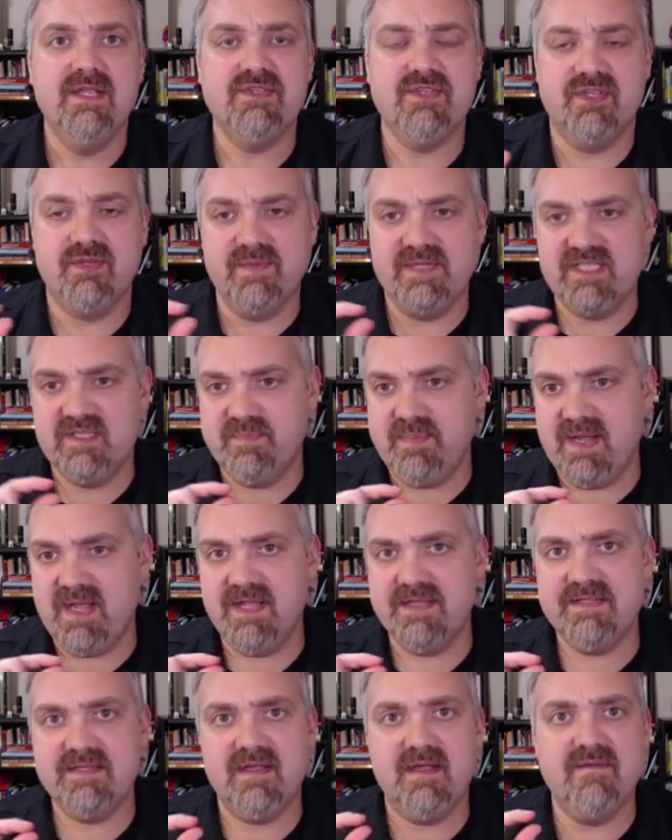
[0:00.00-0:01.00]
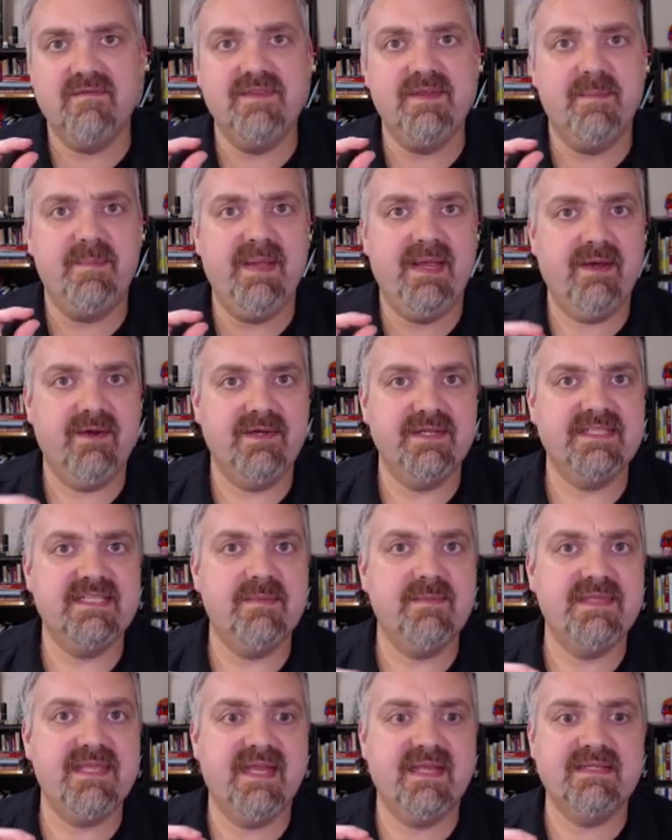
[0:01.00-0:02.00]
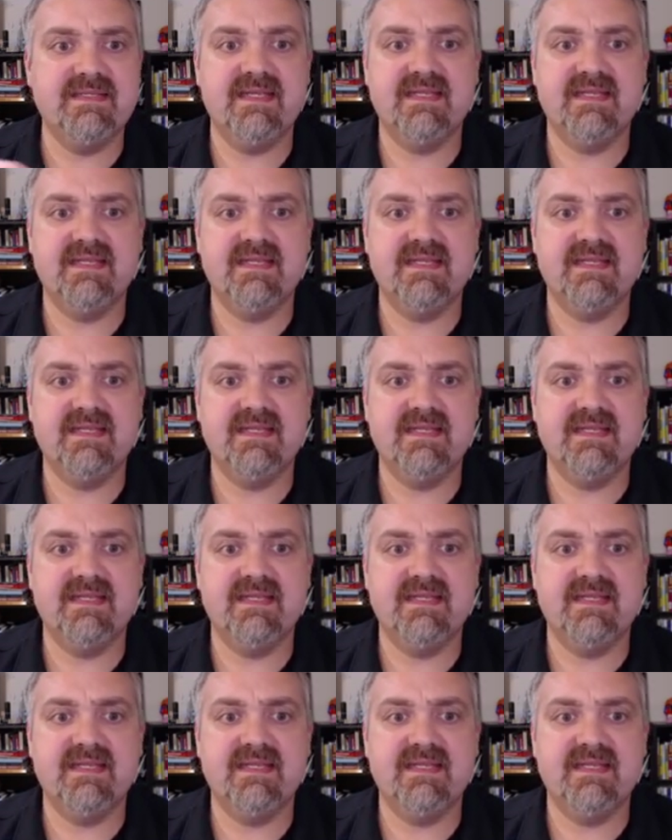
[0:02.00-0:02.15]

So the response of the parasympathetic